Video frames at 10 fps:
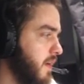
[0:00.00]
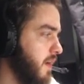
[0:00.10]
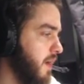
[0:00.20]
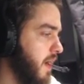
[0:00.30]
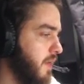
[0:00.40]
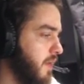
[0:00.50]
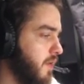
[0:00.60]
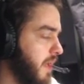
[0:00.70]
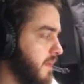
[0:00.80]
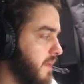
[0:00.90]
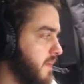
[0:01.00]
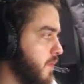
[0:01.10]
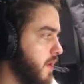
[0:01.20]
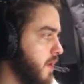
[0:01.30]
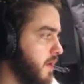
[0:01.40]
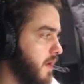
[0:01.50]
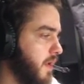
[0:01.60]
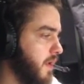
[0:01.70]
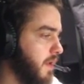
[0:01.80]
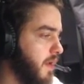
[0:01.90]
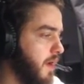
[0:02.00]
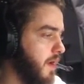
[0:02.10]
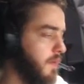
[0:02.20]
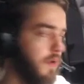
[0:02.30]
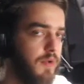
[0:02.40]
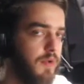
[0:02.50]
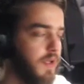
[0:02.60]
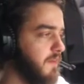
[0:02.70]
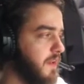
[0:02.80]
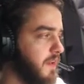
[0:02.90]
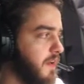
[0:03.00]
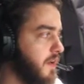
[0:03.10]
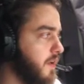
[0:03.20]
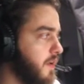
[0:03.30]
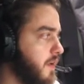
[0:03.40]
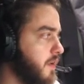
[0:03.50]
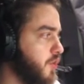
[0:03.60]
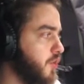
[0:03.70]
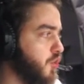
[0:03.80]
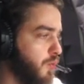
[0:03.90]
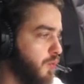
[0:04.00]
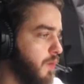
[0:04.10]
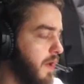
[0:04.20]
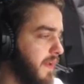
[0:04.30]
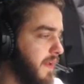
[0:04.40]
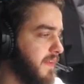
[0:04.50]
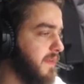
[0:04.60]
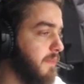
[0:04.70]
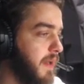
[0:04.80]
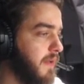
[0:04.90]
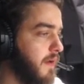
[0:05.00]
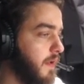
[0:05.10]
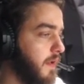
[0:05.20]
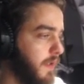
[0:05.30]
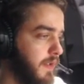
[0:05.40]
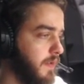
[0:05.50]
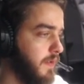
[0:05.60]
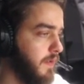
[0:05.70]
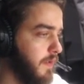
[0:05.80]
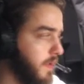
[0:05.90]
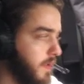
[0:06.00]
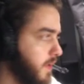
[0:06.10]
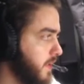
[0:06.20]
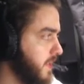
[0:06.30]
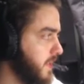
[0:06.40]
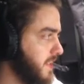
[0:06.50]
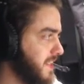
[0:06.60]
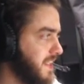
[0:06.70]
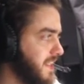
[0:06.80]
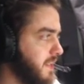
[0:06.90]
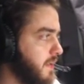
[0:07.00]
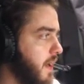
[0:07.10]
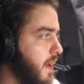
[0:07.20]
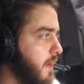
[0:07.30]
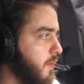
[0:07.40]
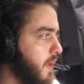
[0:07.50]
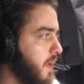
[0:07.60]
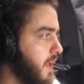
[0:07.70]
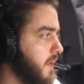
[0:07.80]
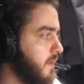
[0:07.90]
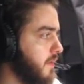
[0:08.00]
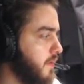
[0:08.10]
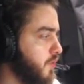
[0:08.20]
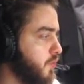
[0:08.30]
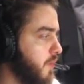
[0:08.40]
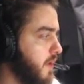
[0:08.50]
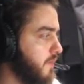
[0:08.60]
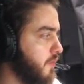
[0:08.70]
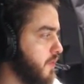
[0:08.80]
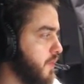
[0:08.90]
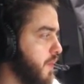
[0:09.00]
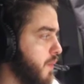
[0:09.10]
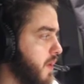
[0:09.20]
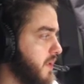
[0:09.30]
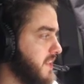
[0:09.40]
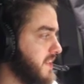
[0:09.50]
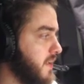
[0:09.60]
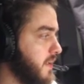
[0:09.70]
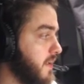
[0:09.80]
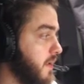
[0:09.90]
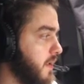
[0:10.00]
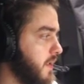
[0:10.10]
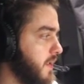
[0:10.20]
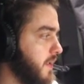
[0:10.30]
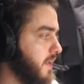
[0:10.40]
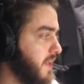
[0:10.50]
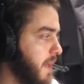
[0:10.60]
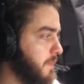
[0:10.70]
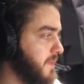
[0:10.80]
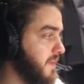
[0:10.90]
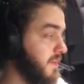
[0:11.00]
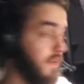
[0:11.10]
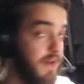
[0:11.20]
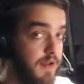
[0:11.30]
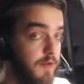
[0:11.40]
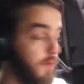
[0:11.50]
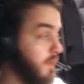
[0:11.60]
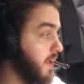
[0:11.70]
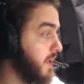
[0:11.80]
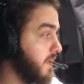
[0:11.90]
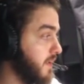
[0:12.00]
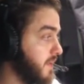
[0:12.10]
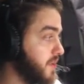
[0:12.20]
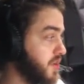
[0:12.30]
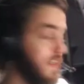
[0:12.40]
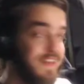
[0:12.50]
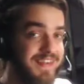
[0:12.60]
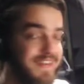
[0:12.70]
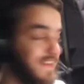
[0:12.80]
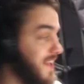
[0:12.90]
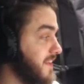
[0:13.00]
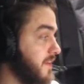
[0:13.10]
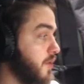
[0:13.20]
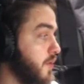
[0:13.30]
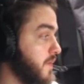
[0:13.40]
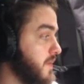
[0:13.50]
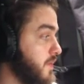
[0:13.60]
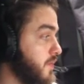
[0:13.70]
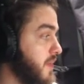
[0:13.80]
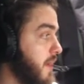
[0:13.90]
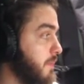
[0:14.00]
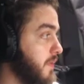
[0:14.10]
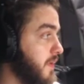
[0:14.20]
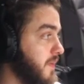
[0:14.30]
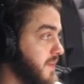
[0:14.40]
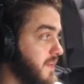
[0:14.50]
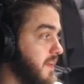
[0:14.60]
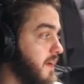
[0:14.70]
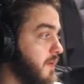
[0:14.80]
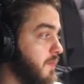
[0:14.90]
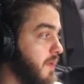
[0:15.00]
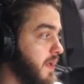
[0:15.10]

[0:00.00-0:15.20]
I don't like this one, and I will only give it a 2. I think it's a bad card. Seasoned Hollowblade. 2 mana for a 3/1. Discard a card. Tap Seasoned Hollowblade. Attention, this is not a cost to tap Seasoned Hollowblade.